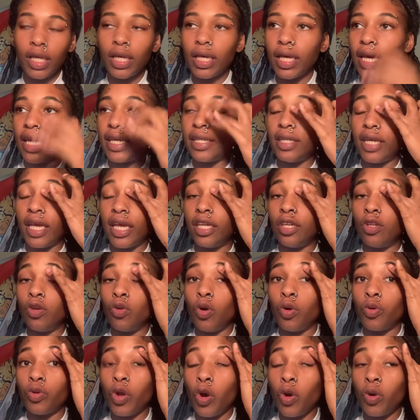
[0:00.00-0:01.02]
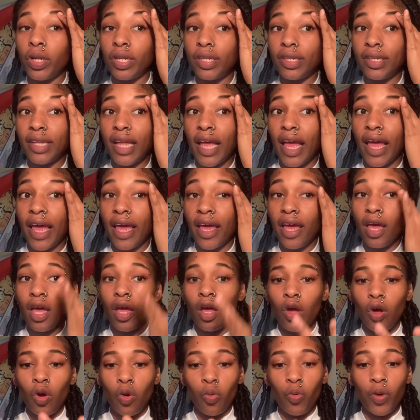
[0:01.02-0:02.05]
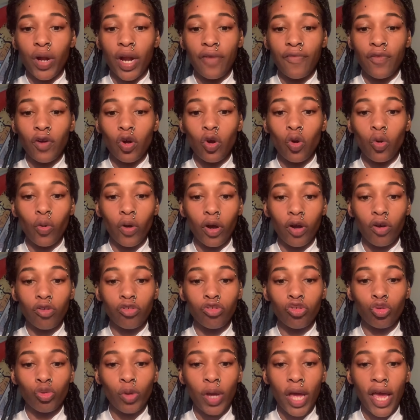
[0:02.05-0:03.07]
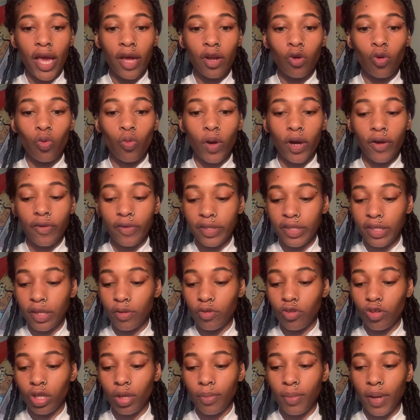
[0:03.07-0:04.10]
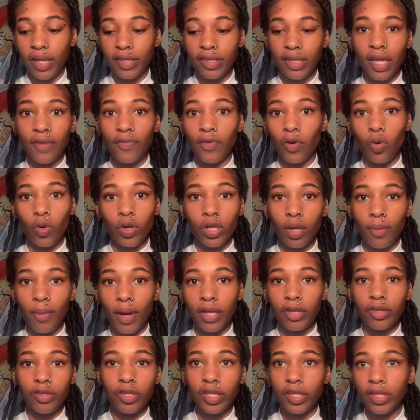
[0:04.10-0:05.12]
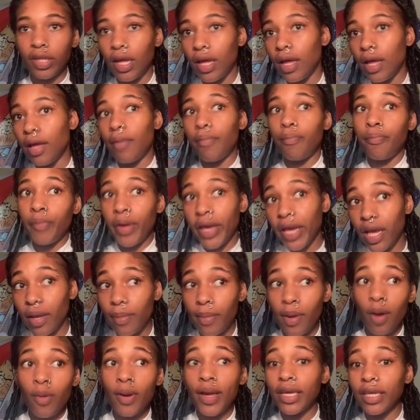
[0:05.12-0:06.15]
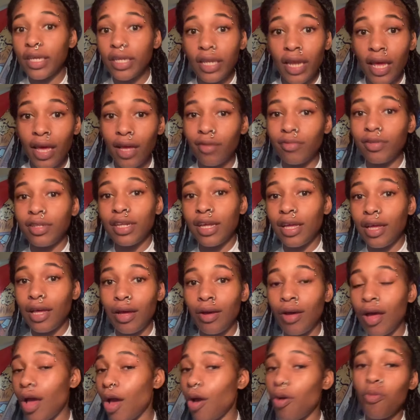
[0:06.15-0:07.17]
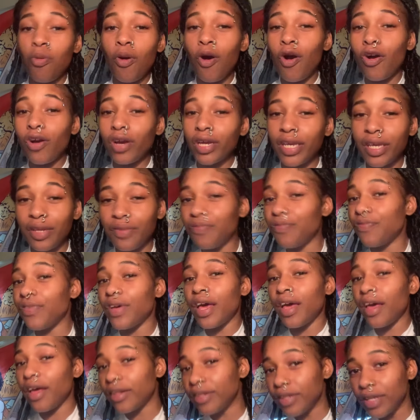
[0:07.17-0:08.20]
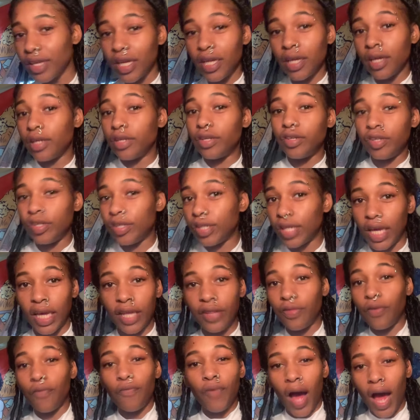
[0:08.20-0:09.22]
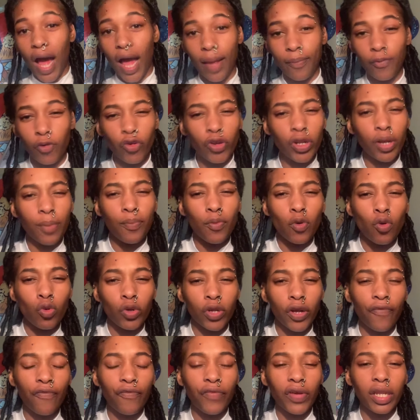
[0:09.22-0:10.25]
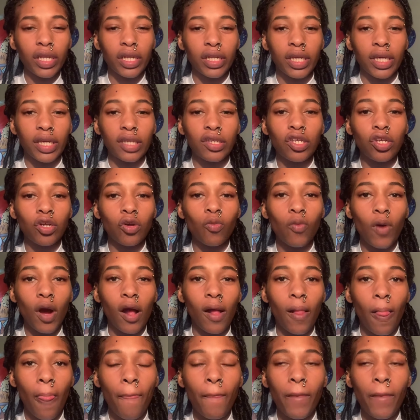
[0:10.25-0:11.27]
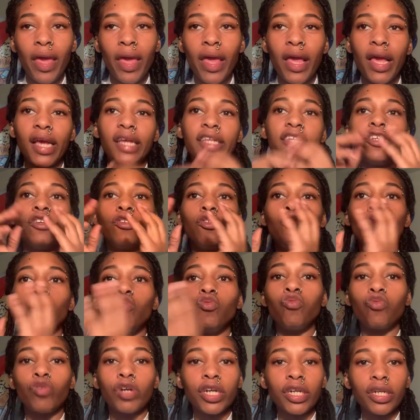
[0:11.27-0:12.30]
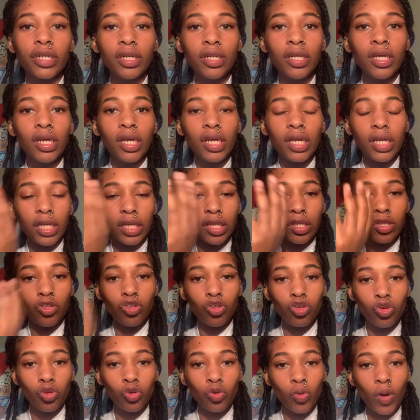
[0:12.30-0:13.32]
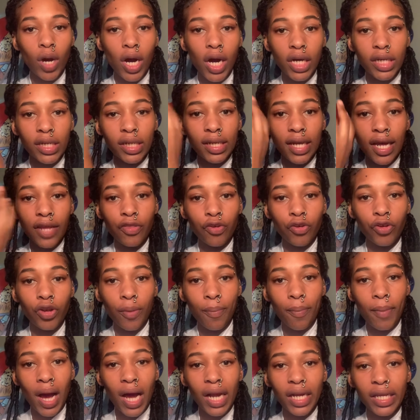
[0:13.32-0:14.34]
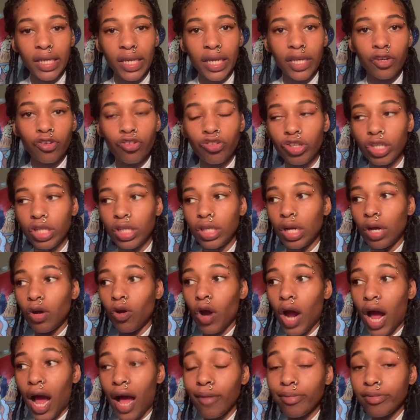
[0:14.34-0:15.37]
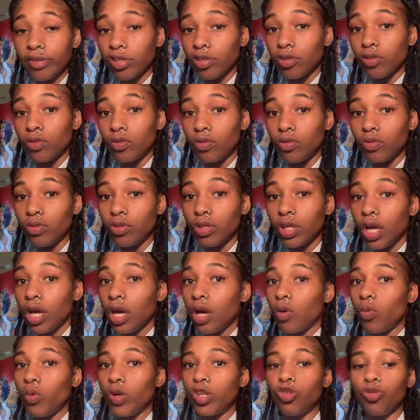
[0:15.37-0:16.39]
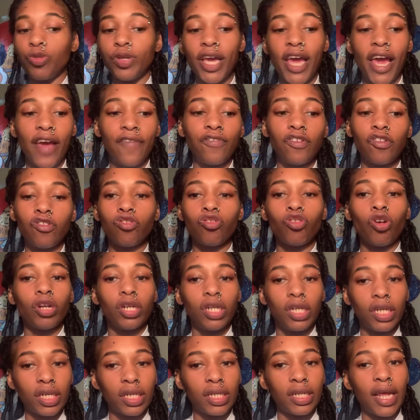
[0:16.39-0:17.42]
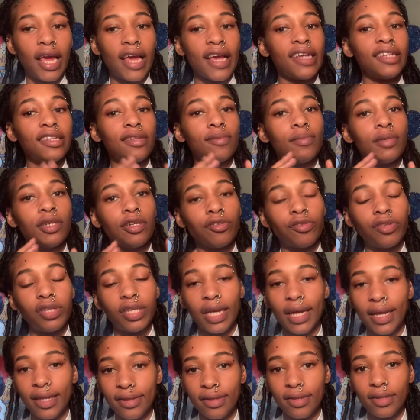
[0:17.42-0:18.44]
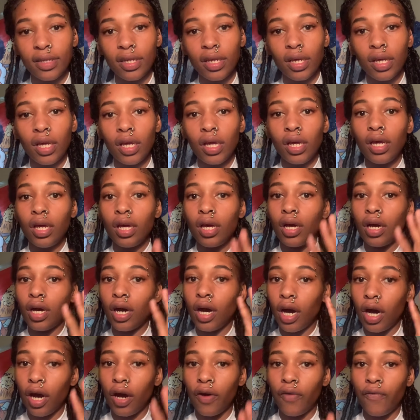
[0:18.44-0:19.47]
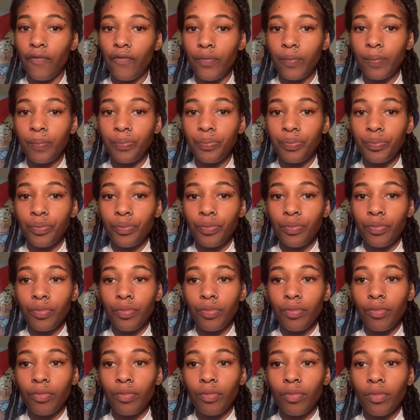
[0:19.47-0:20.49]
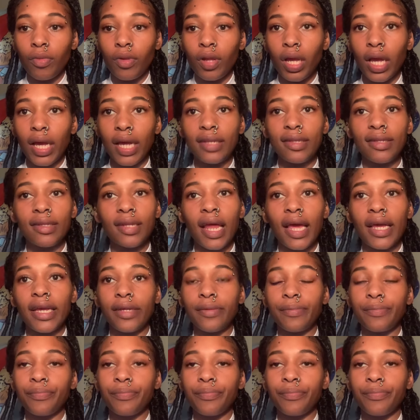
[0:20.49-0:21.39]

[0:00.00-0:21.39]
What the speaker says: And you will notice that whatever quarrels you had or worries that was on your mind, it's not even on your mind, you're just making my way downtown, walking fast. You're just in the vibe. You're in the mood. You're feeling it. Until what? Until you run into another demonic energy or obstacles, which we have to start looking at as mere test of, it's like